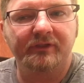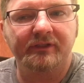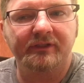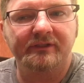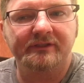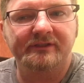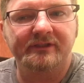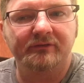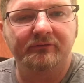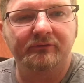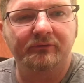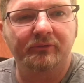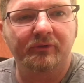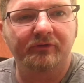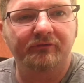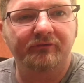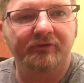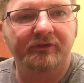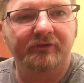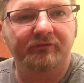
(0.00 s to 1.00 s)

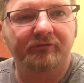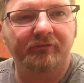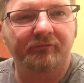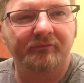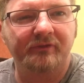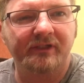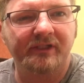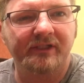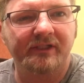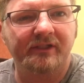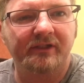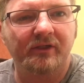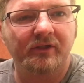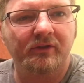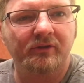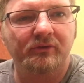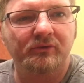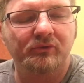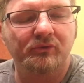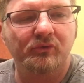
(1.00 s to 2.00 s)
solenoid either from the
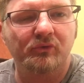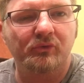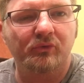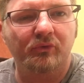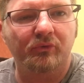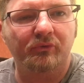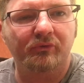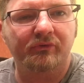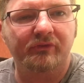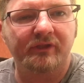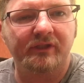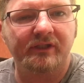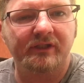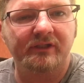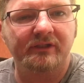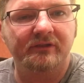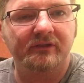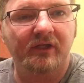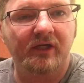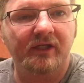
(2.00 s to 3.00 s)
Ego or
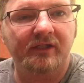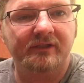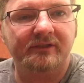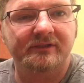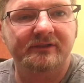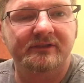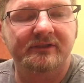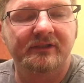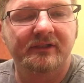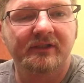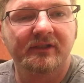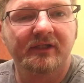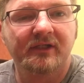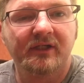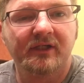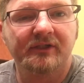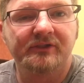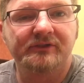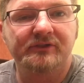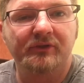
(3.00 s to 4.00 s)
the Lux.
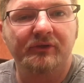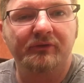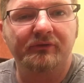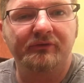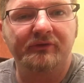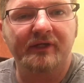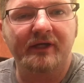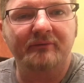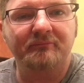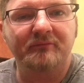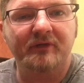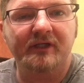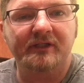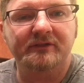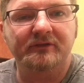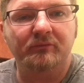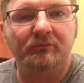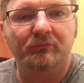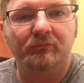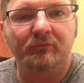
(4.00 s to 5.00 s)
So that
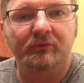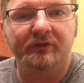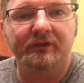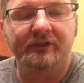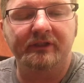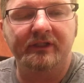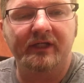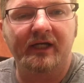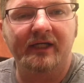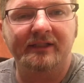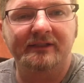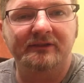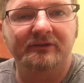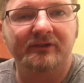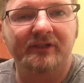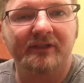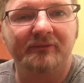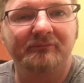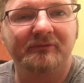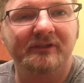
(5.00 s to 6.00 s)
makes it really nice. It'll
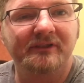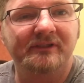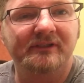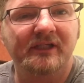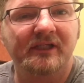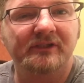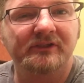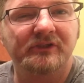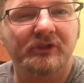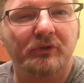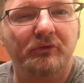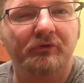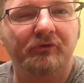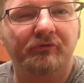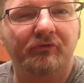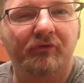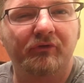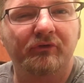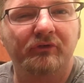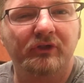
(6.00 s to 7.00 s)
keep these guns going
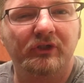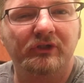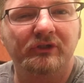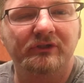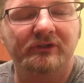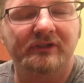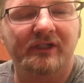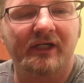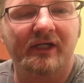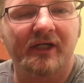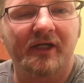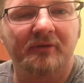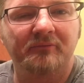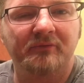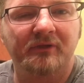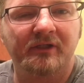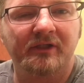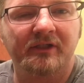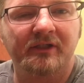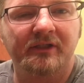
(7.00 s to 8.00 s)
for a long time
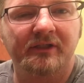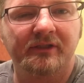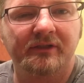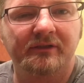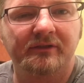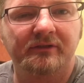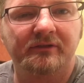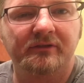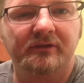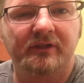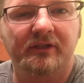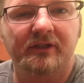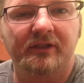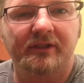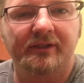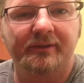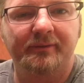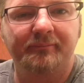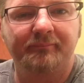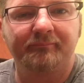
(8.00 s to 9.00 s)
and
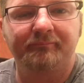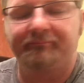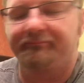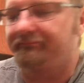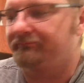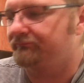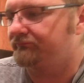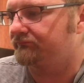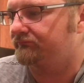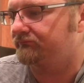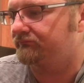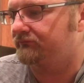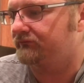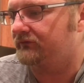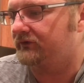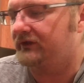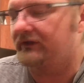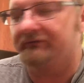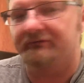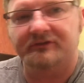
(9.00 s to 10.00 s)

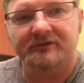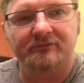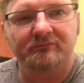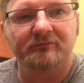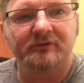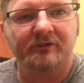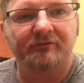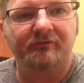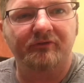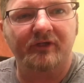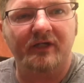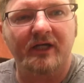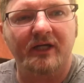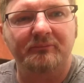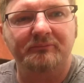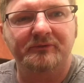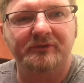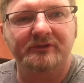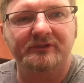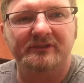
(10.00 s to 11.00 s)
give us some different
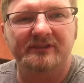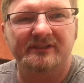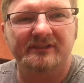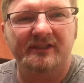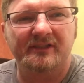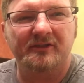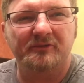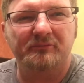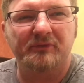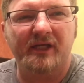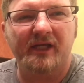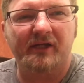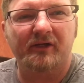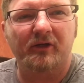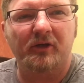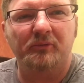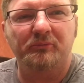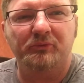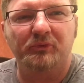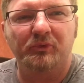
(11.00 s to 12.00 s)
options instead of the
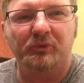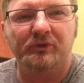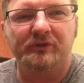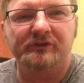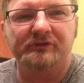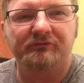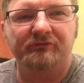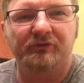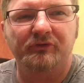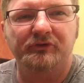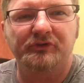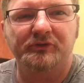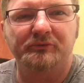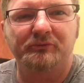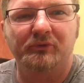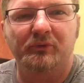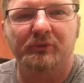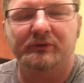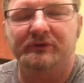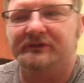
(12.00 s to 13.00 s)
Blackheart board and the Virtue
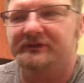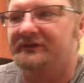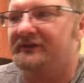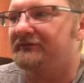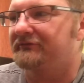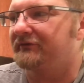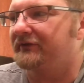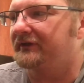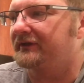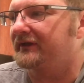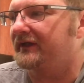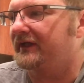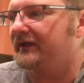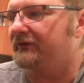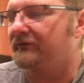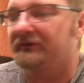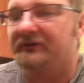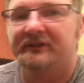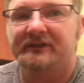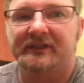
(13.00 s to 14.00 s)
boards and stuff like that,
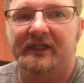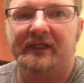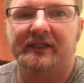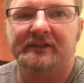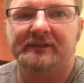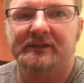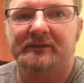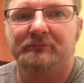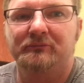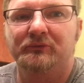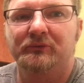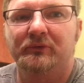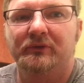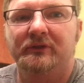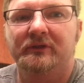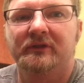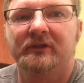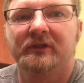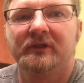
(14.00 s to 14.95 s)
or the Dynasty board.